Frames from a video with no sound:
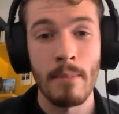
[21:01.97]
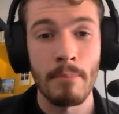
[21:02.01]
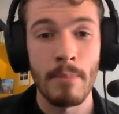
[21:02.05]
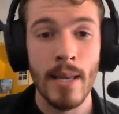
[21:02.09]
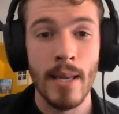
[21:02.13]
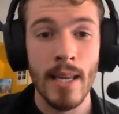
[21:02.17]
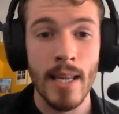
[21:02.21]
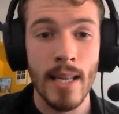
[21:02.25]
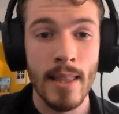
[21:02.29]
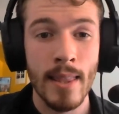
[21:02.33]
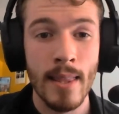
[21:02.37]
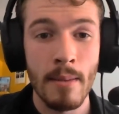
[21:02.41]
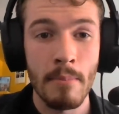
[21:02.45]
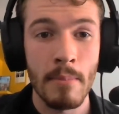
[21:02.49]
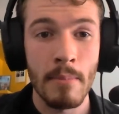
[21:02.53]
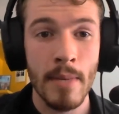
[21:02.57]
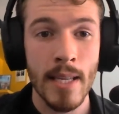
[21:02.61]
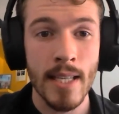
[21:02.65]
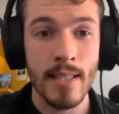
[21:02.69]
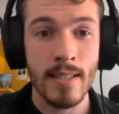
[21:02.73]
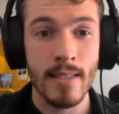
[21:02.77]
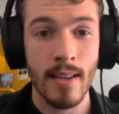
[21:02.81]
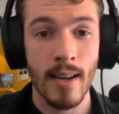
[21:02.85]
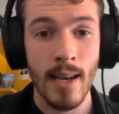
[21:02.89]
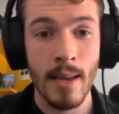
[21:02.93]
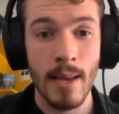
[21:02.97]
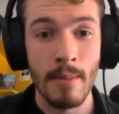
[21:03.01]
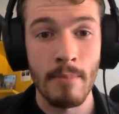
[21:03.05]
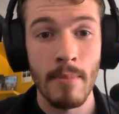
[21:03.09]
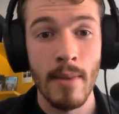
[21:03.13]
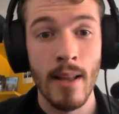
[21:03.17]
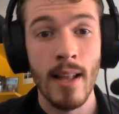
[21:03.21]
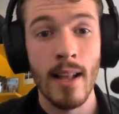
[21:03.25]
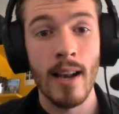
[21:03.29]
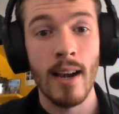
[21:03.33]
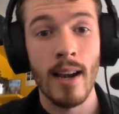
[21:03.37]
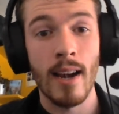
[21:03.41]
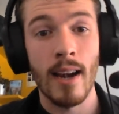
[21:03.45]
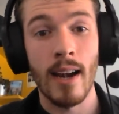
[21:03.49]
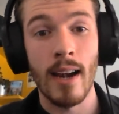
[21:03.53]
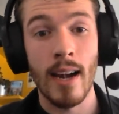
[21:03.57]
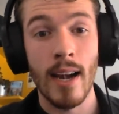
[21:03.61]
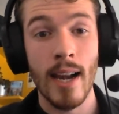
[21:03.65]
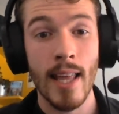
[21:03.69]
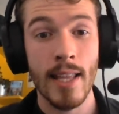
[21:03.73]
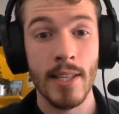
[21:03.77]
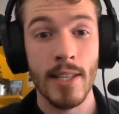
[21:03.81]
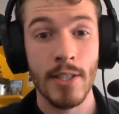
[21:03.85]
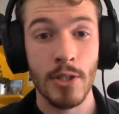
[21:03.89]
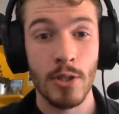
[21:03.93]
But in the meantime,
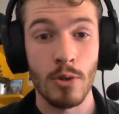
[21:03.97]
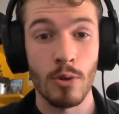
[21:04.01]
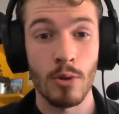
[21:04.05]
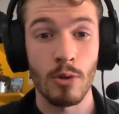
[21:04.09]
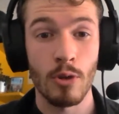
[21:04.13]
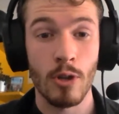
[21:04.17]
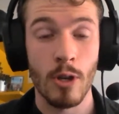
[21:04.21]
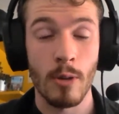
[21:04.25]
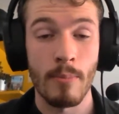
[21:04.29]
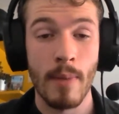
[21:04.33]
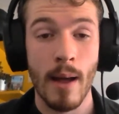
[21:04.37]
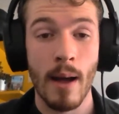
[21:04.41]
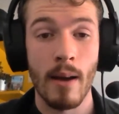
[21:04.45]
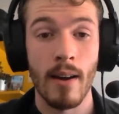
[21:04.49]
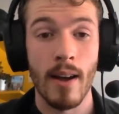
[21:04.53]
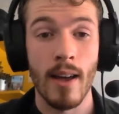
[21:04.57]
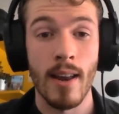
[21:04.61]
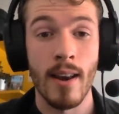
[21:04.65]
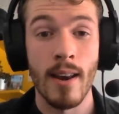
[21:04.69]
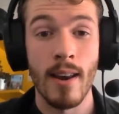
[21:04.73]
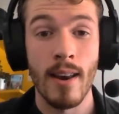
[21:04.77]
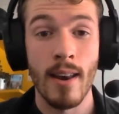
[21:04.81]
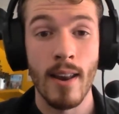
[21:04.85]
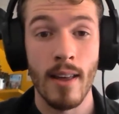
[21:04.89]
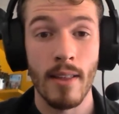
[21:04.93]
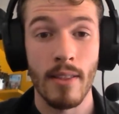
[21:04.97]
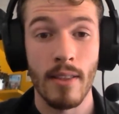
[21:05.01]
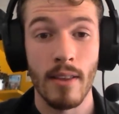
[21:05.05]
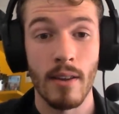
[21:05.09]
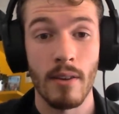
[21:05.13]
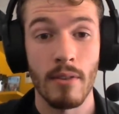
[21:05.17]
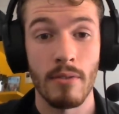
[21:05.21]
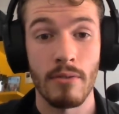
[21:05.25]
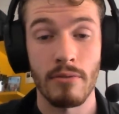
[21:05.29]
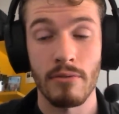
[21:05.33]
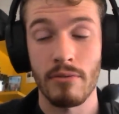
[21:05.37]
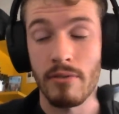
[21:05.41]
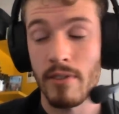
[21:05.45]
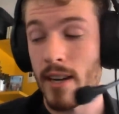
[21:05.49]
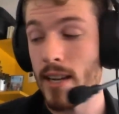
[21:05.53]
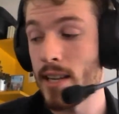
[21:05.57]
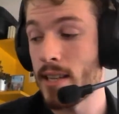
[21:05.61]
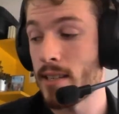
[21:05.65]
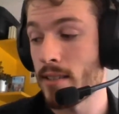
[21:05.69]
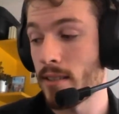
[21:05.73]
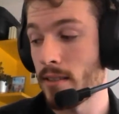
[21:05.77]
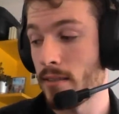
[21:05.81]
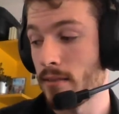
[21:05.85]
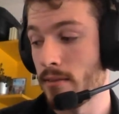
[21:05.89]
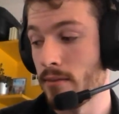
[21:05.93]
let's talk about another
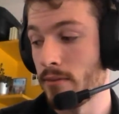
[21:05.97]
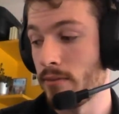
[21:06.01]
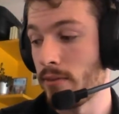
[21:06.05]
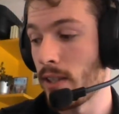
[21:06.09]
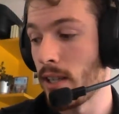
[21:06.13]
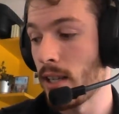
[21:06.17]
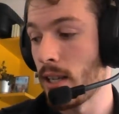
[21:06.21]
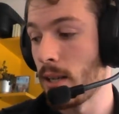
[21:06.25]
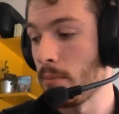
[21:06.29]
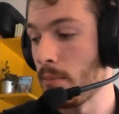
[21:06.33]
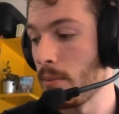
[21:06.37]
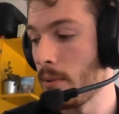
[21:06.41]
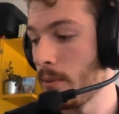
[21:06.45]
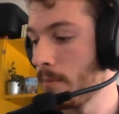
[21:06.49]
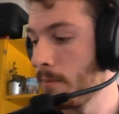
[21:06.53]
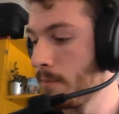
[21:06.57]
phrasal verb.